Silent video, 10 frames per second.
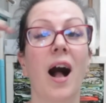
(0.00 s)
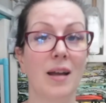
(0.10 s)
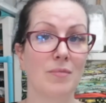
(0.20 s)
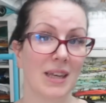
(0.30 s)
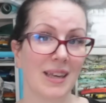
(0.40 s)

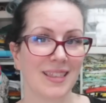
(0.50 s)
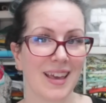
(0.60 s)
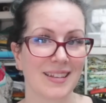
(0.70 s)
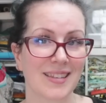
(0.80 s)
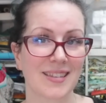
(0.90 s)
I'm making
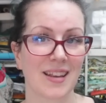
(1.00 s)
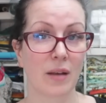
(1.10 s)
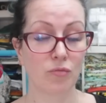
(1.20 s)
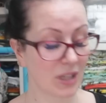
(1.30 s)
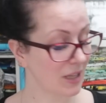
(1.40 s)
this.
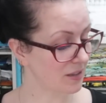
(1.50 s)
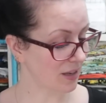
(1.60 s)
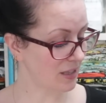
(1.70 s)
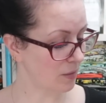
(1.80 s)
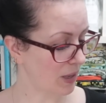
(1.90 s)
I'm really
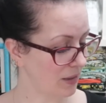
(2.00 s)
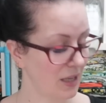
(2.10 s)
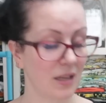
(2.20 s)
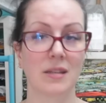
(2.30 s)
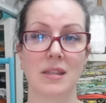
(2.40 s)
excited about
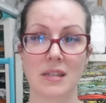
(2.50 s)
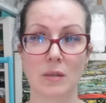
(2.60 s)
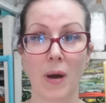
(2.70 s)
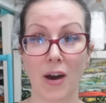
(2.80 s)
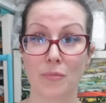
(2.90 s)
this. This is
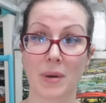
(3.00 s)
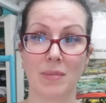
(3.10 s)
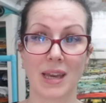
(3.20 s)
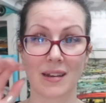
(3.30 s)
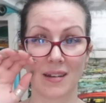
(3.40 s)
part of my
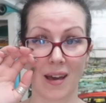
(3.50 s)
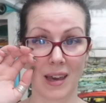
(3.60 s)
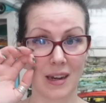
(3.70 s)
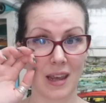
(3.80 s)
Make Nine.